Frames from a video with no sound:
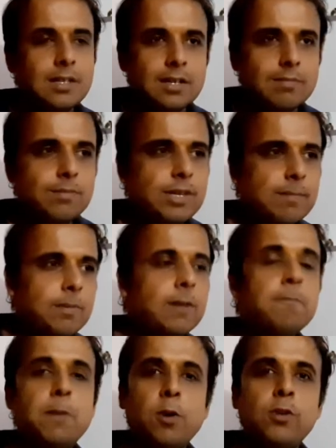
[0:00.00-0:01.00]
Some
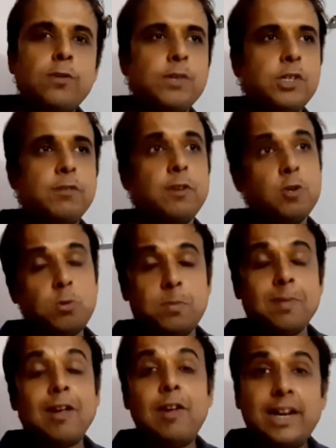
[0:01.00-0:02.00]
compounds which are found to be
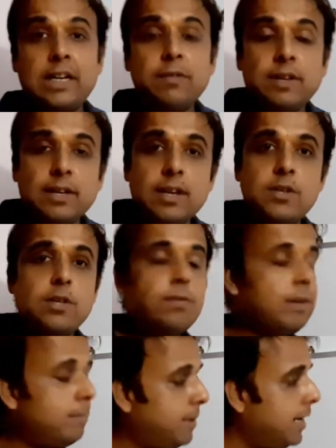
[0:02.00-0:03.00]
bioactive in nature.
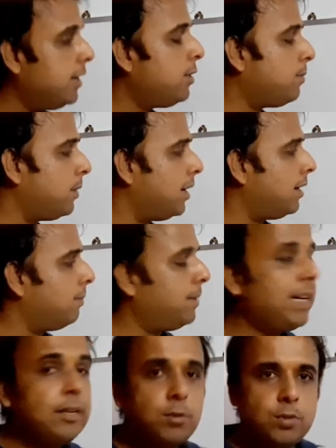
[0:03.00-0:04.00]
We'll
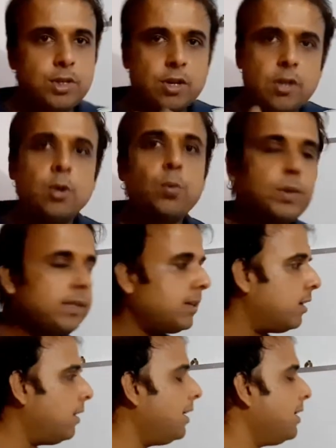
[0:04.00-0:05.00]
bring into your notice and
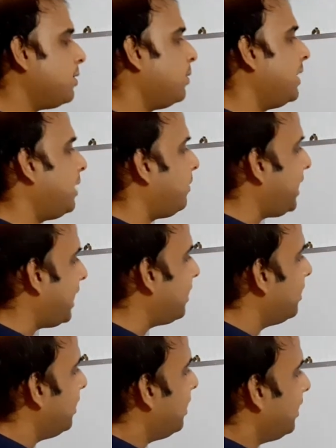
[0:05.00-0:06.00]
all, so that we can
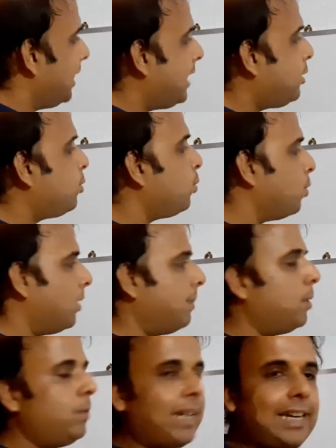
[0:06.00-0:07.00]
get to know
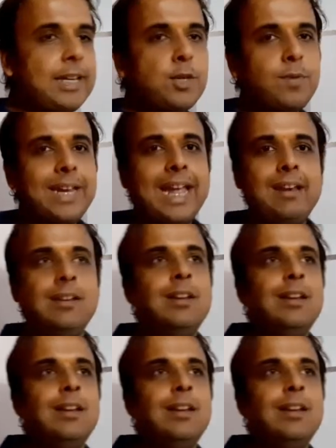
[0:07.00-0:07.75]
about, at least we can,